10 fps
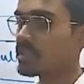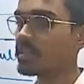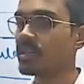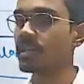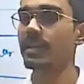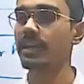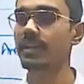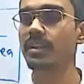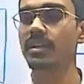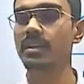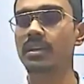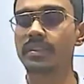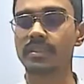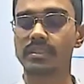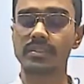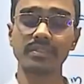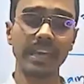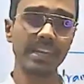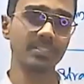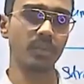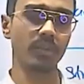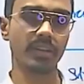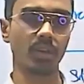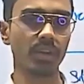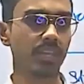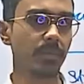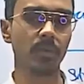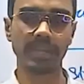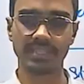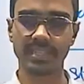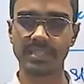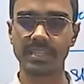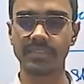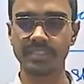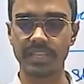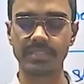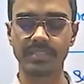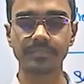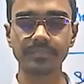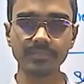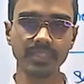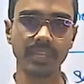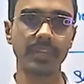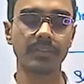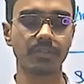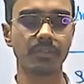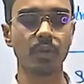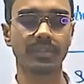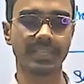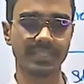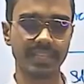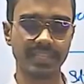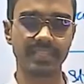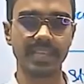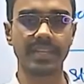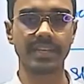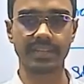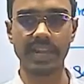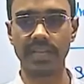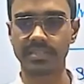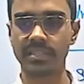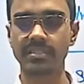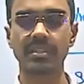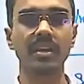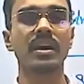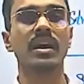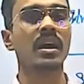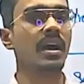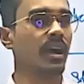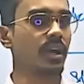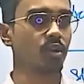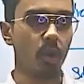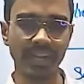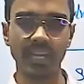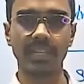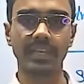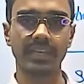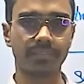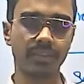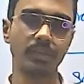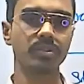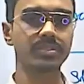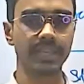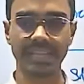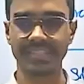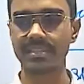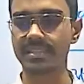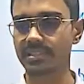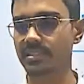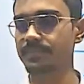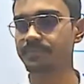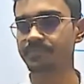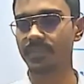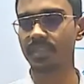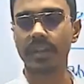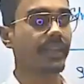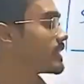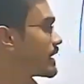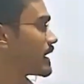right, that is not only about extension in physics, right? For both extensions and contractions, commonly we use extensions, right? Take it down.